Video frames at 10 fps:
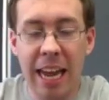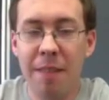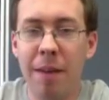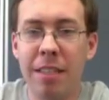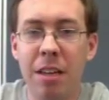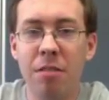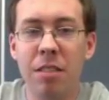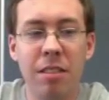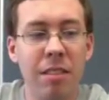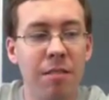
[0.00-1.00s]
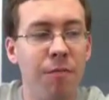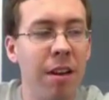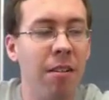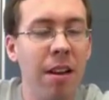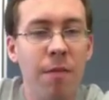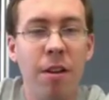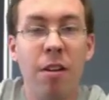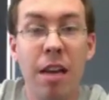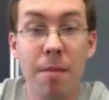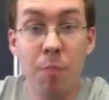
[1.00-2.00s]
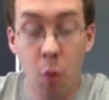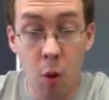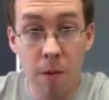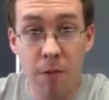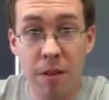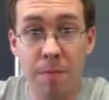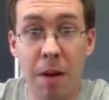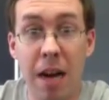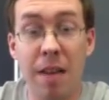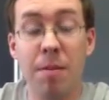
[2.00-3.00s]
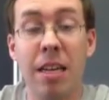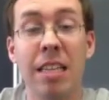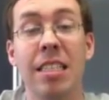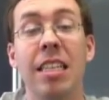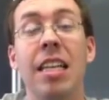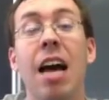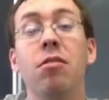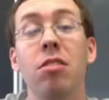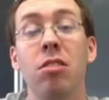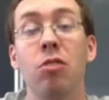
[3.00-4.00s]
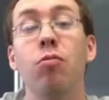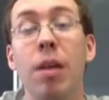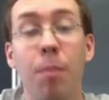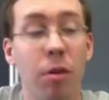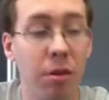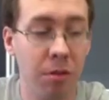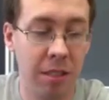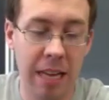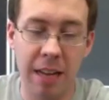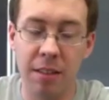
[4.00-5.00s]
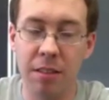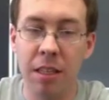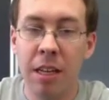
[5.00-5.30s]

And mitosis is very, very important for the body because it allows us to reproduce cells.